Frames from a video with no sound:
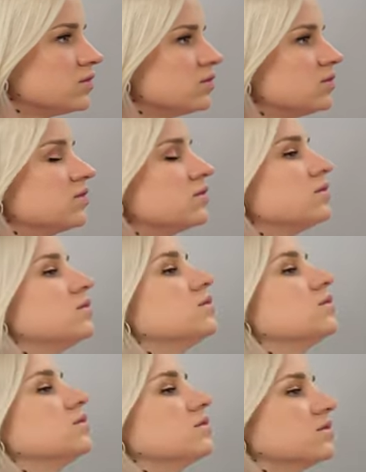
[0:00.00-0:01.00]

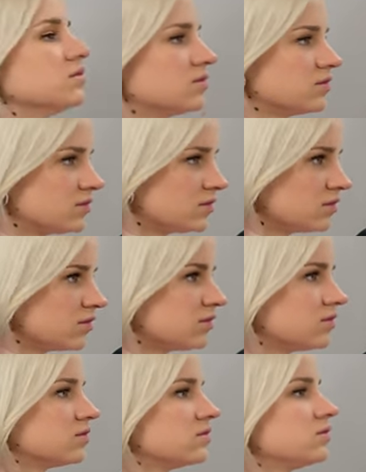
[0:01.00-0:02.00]

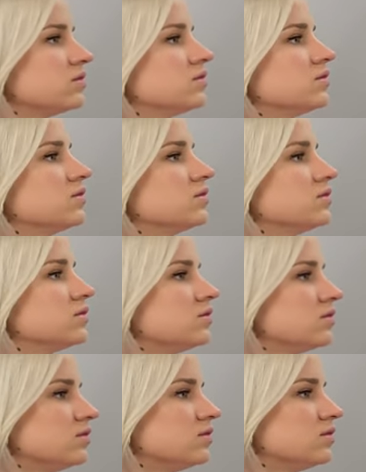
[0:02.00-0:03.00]

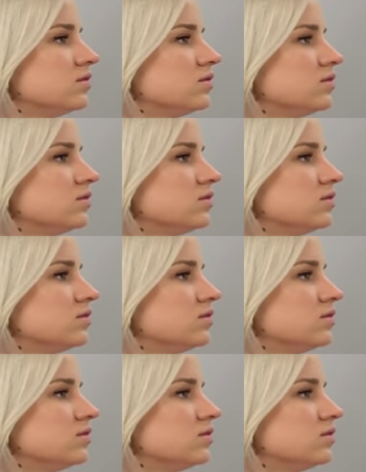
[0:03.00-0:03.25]
This person isn't speaking.